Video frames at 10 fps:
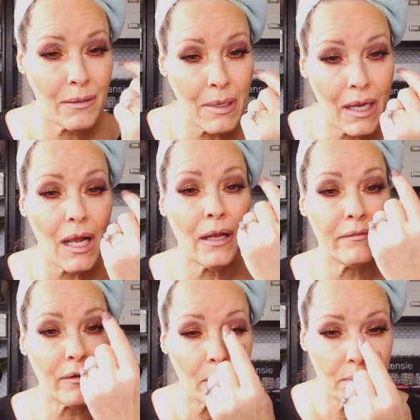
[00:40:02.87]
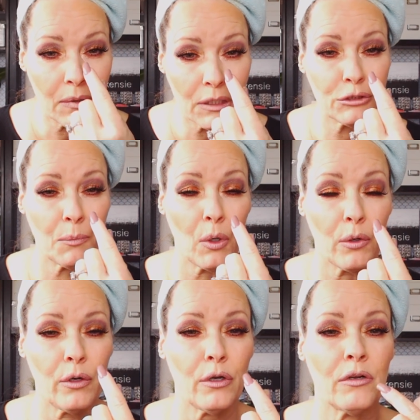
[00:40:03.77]
and my eyes are much
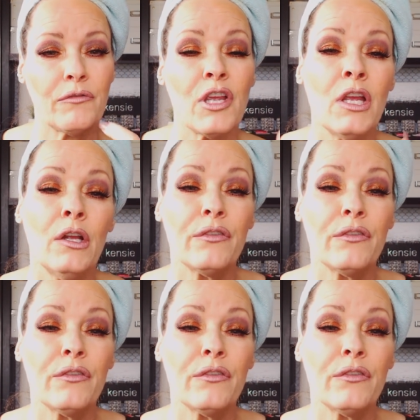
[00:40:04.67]
more curved.